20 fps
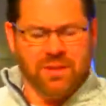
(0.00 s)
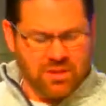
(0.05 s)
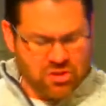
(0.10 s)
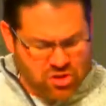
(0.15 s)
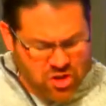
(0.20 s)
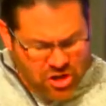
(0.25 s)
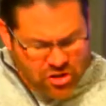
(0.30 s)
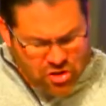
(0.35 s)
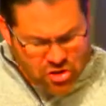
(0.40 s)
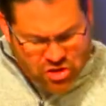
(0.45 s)

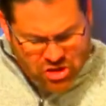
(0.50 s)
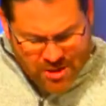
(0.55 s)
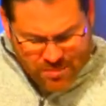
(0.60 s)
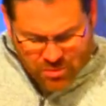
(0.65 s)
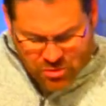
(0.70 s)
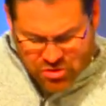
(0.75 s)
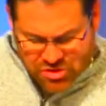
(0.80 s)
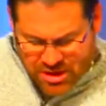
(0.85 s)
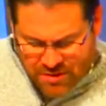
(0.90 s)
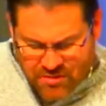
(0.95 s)
Judges
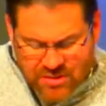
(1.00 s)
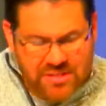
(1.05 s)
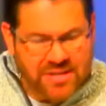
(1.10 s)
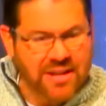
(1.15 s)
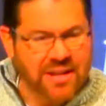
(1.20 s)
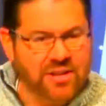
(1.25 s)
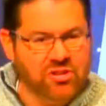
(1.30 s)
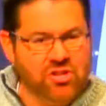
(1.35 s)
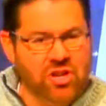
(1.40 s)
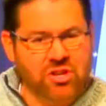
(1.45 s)
chapter
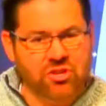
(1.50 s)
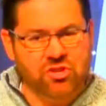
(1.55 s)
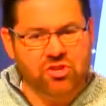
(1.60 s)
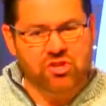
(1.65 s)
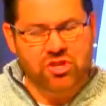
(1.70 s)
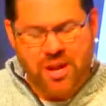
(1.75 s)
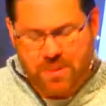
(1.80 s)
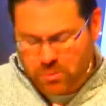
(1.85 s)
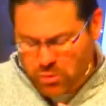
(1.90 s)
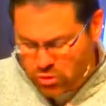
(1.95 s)
17 and Judges
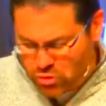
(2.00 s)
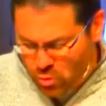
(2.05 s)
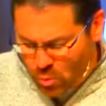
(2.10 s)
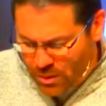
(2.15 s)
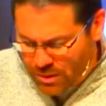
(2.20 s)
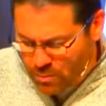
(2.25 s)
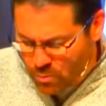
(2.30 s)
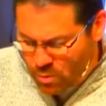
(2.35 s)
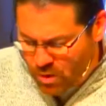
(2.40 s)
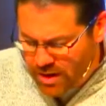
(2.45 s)
chapter
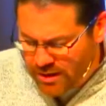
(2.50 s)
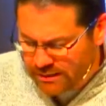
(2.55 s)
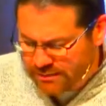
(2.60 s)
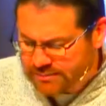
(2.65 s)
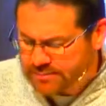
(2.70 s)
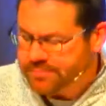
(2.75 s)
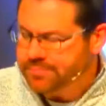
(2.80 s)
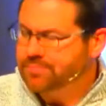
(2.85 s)
21.